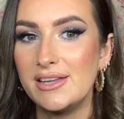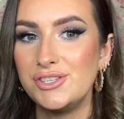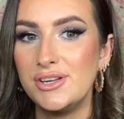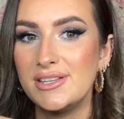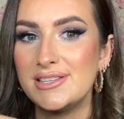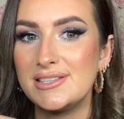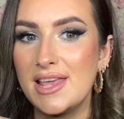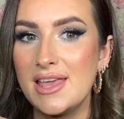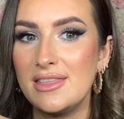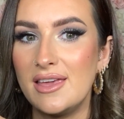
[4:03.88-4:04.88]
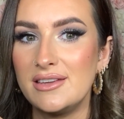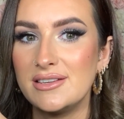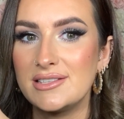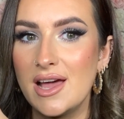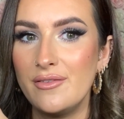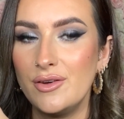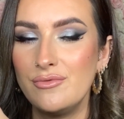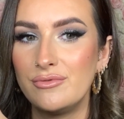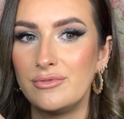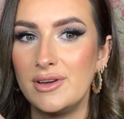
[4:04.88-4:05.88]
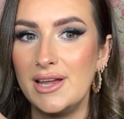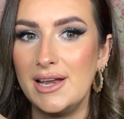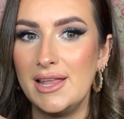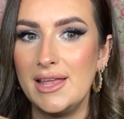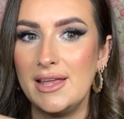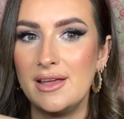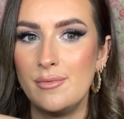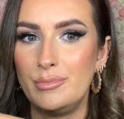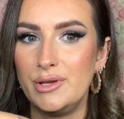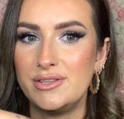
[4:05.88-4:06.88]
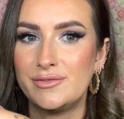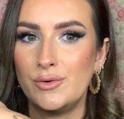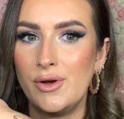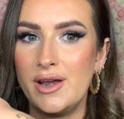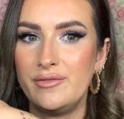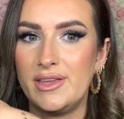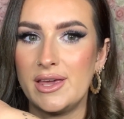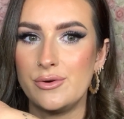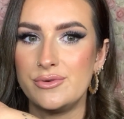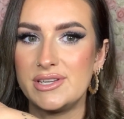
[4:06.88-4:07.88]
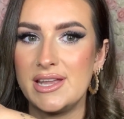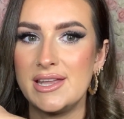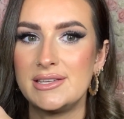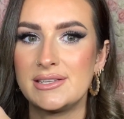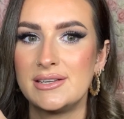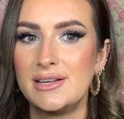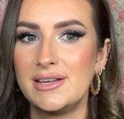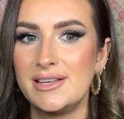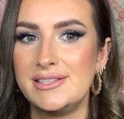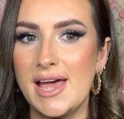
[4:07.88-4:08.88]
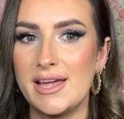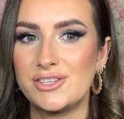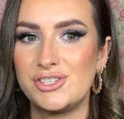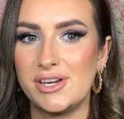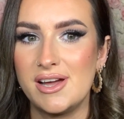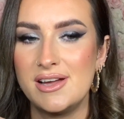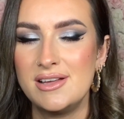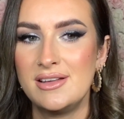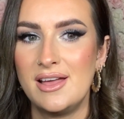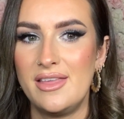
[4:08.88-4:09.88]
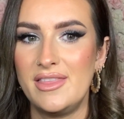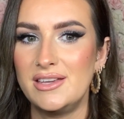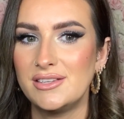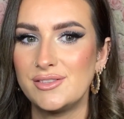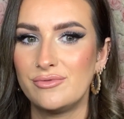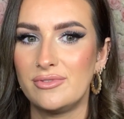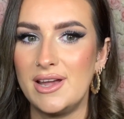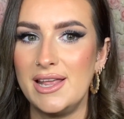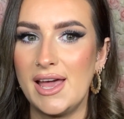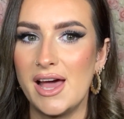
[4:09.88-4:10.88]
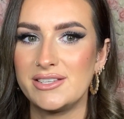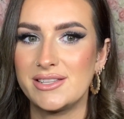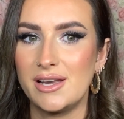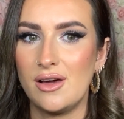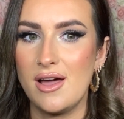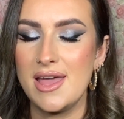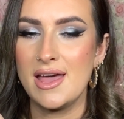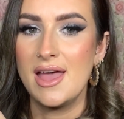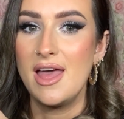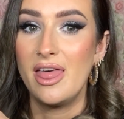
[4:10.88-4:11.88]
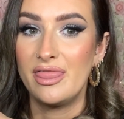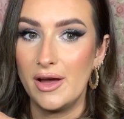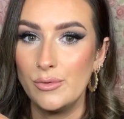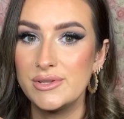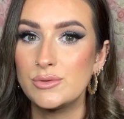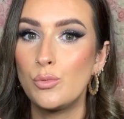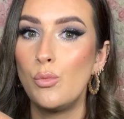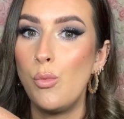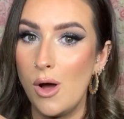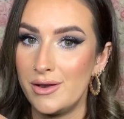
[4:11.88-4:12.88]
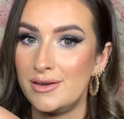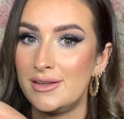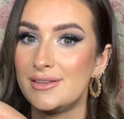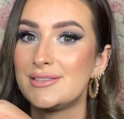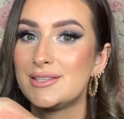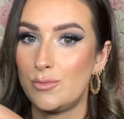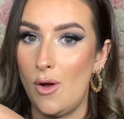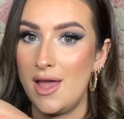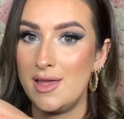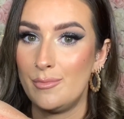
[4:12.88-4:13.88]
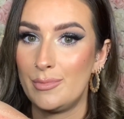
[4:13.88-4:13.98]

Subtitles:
you can see, they just have a really beautiful kind of gilded texture and they just really catch the light. That was one swipe.